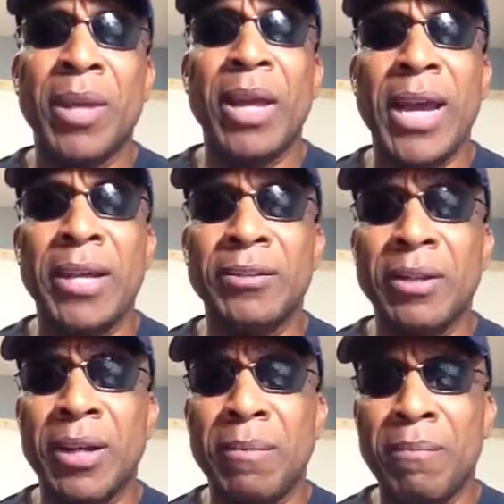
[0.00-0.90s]
As
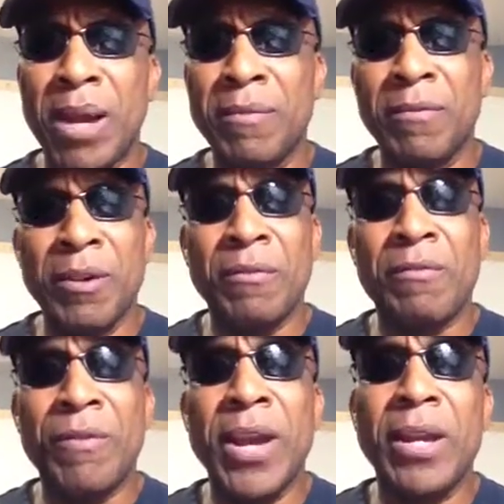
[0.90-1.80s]
my
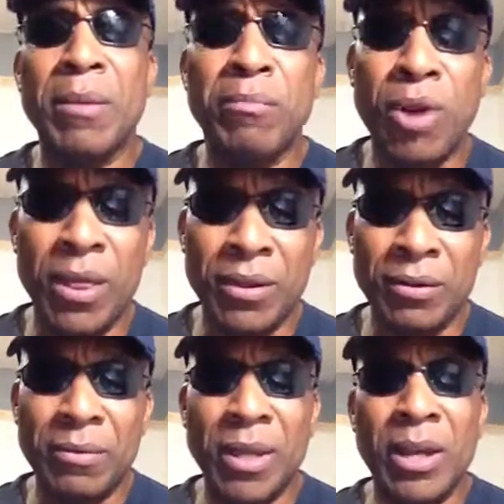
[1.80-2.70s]
friend and brother